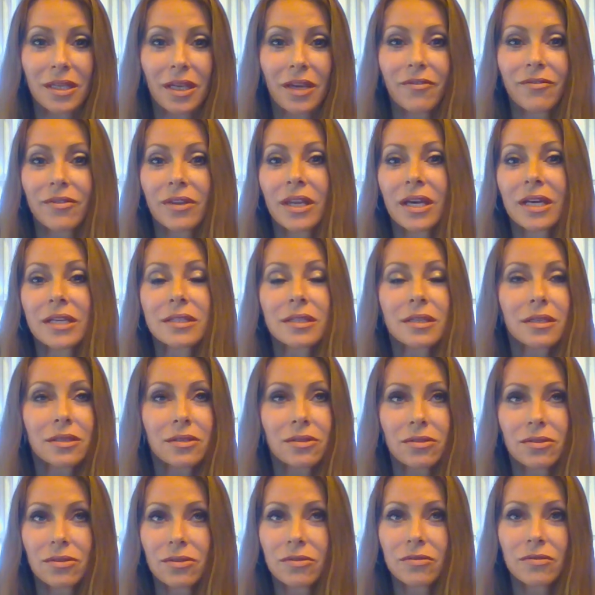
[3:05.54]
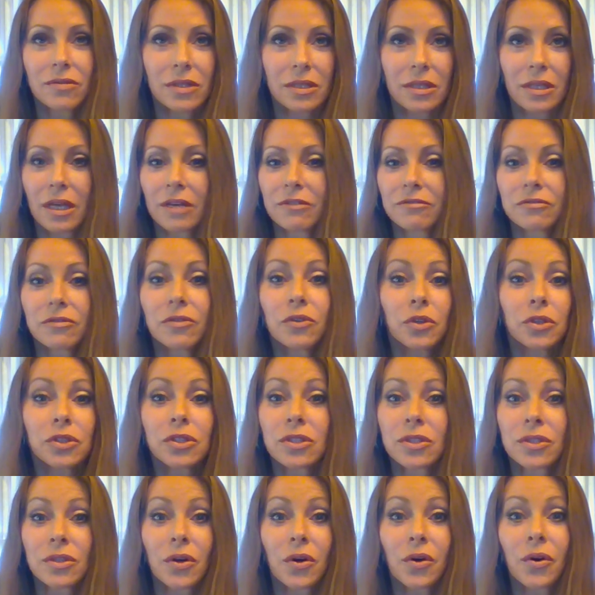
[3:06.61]
and have nothing to do with love
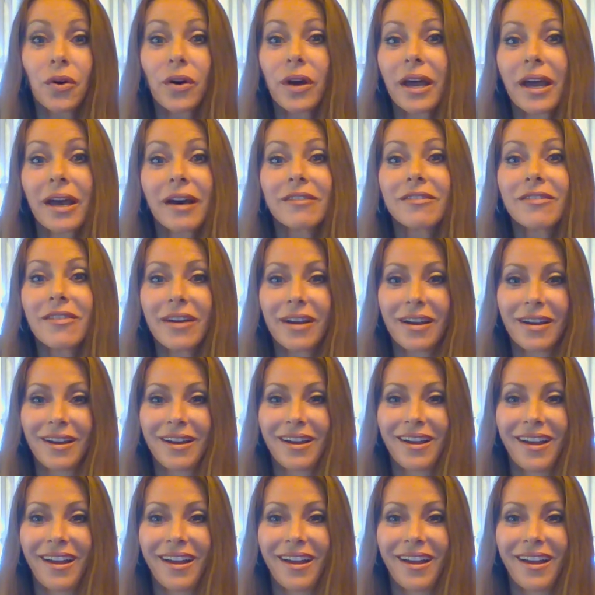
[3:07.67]
whatsoever.